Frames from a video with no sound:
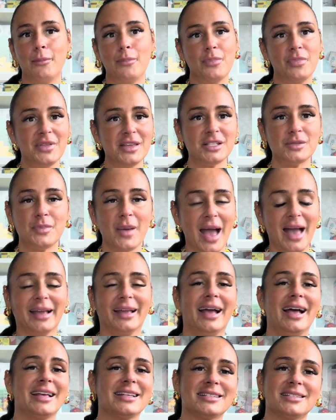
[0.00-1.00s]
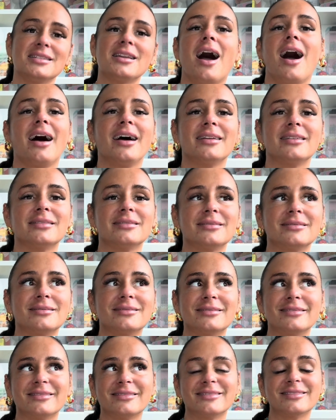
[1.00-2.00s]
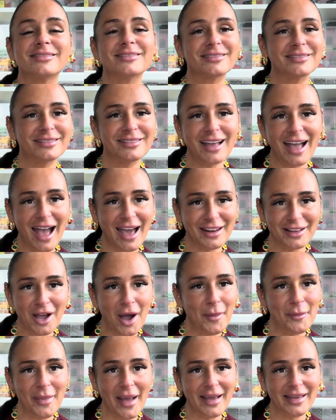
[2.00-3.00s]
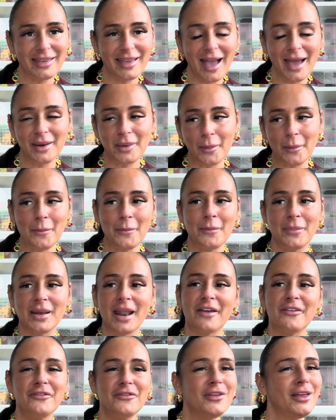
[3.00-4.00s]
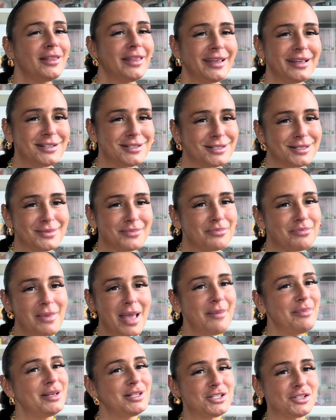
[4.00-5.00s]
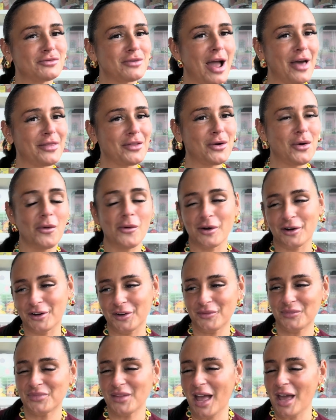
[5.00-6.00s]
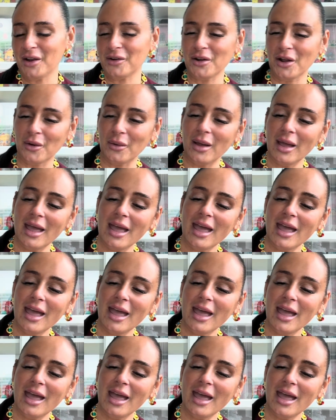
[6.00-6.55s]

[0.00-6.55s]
This bag has not had a comeback yet, but I feel like maybe it's around the corner. I don't know.